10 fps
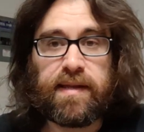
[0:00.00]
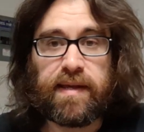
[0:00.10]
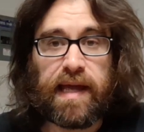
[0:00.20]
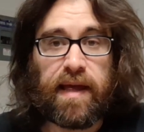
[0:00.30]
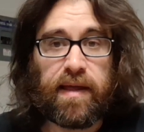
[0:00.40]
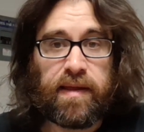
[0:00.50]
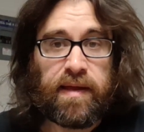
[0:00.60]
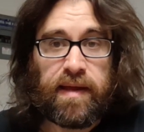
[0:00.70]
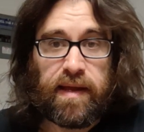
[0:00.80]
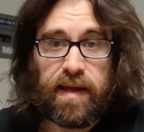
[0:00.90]
The
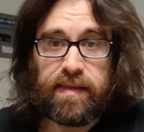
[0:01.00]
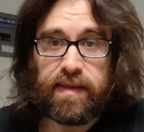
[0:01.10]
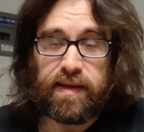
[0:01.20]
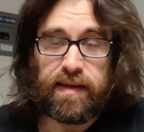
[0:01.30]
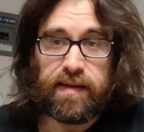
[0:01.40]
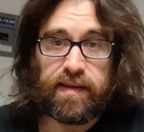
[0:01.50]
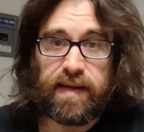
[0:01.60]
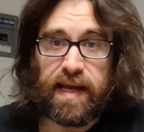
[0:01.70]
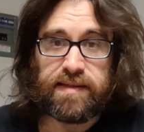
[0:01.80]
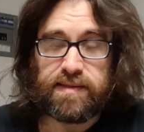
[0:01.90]
gal at the
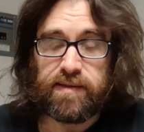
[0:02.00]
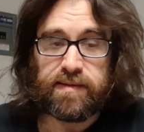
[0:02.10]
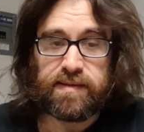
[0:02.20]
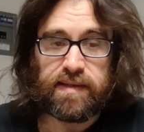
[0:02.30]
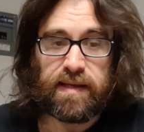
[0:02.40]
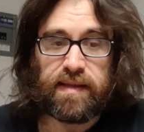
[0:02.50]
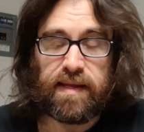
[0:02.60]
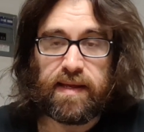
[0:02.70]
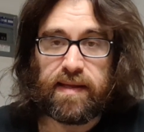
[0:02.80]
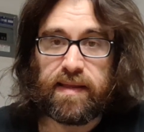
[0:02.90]
cashier said
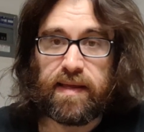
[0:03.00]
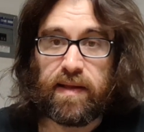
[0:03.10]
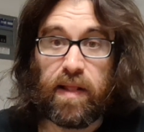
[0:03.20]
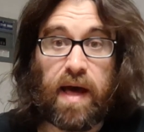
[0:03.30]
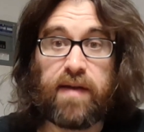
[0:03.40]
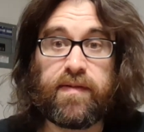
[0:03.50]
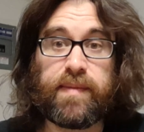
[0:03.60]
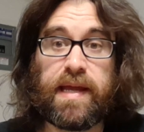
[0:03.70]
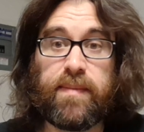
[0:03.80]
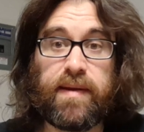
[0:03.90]
a lot of them
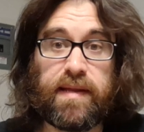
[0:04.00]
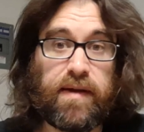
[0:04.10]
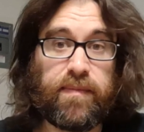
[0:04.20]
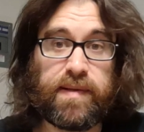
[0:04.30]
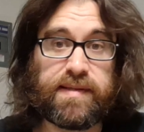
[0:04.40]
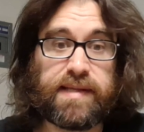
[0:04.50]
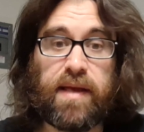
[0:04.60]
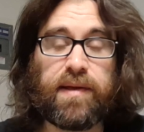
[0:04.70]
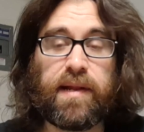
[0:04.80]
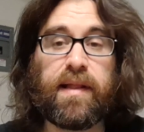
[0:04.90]
came in and they've been
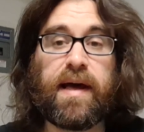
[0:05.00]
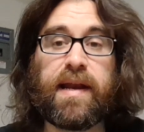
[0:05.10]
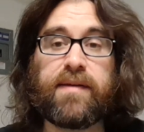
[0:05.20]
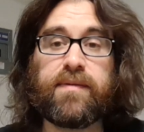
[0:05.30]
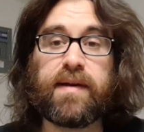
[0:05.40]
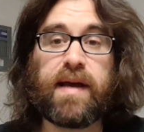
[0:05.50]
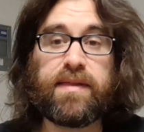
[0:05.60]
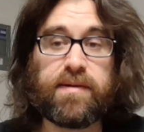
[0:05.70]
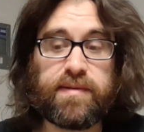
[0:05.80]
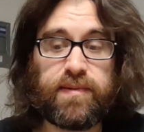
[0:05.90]
selling a lot. I got
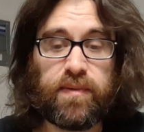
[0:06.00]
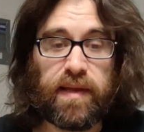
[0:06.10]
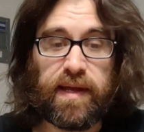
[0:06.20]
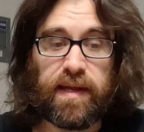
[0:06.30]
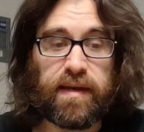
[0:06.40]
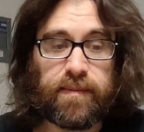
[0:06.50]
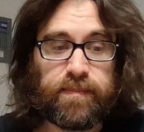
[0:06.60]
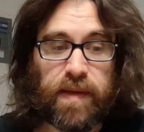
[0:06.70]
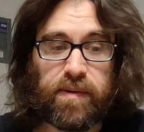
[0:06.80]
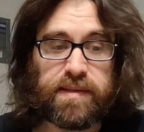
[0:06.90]
there too late.
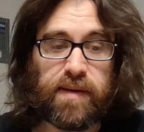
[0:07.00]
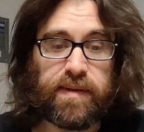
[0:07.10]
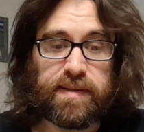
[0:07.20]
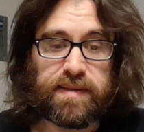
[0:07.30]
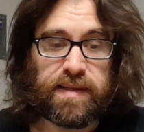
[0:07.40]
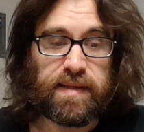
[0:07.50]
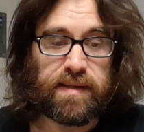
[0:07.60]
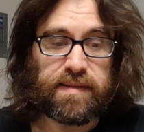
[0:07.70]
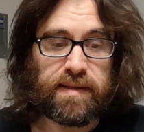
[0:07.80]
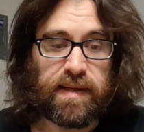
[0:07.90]
I wish I would have seen
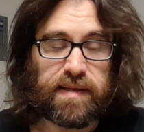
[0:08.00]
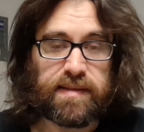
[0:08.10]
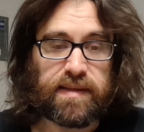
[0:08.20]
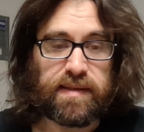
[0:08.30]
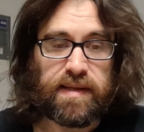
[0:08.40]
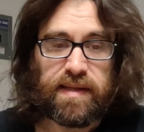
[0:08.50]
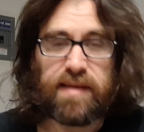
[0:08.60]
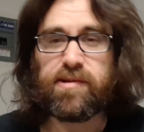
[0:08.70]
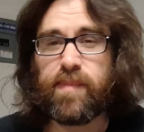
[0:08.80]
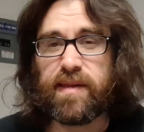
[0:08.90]
the selection, 'cause
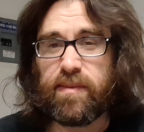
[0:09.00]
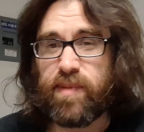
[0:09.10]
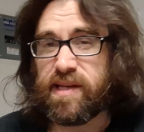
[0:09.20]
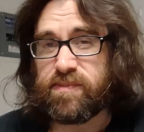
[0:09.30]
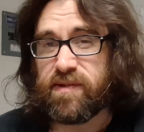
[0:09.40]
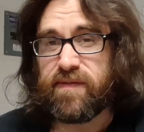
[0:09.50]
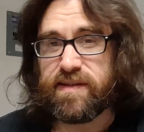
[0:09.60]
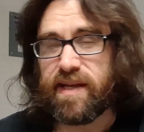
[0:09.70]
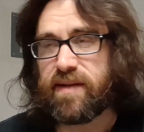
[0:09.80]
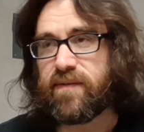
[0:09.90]
these are about the best movies
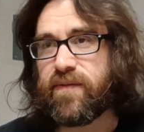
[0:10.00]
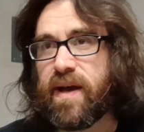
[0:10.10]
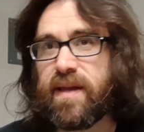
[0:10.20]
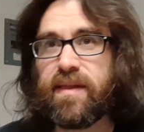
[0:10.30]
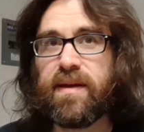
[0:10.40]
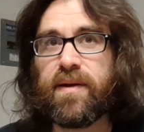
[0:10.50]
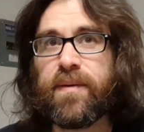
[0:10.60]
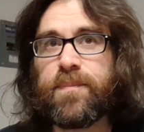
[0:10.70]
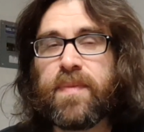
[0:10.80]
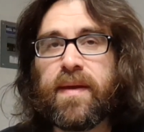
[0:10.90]
I could find there.